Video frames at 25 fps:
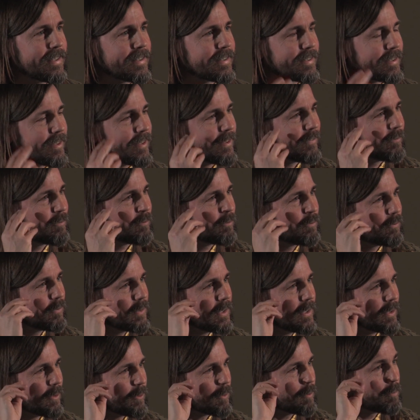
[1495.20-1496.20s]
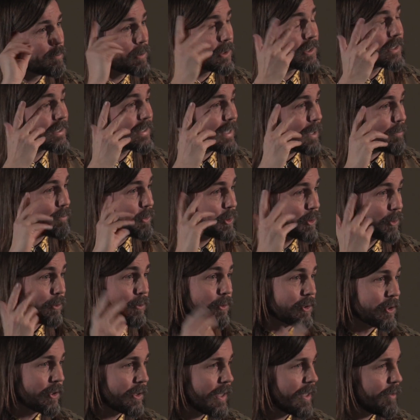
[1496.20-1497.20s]
a you know, perceptual
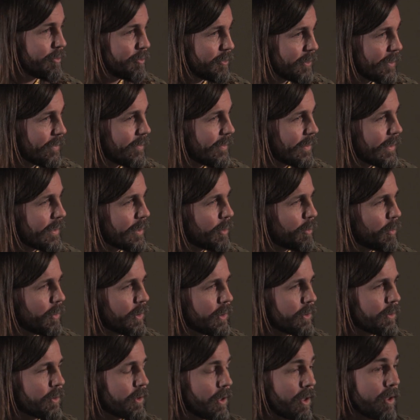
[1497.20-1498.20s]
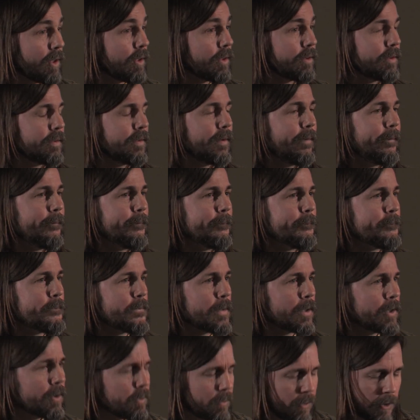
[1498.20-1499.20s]
shift, I think, where you can't
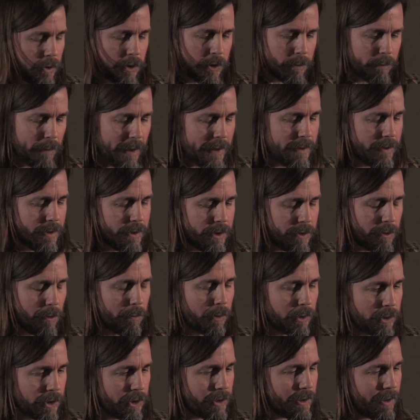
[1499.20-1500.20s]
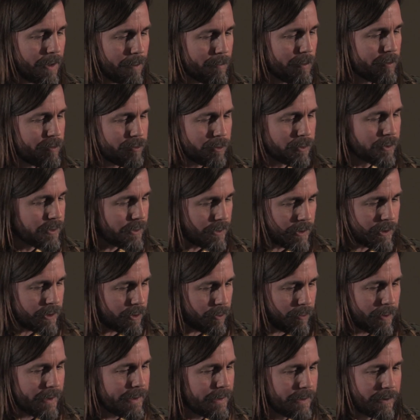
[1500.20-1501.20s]
you spend so much time in front of
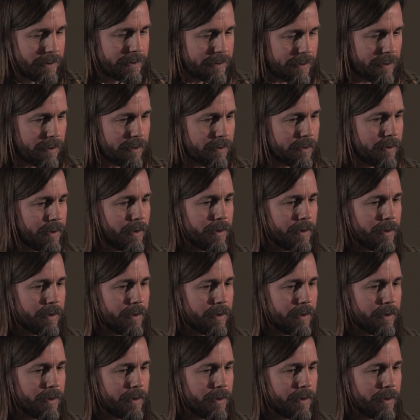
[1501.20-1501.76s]
screens that